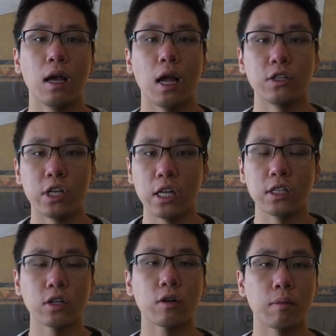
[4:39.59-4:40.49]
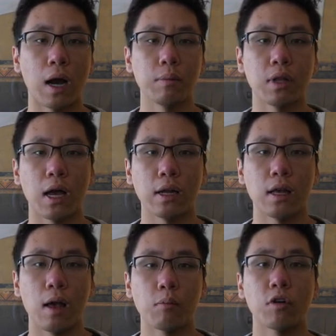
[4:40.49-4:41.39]
and changing your mine plan
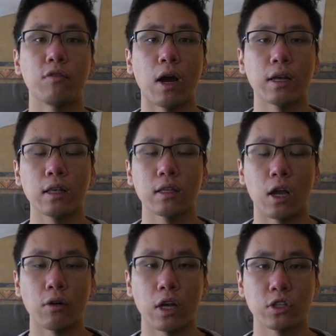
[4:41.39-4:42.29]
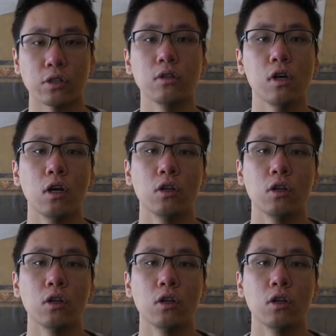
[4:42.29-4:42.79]
and providing direction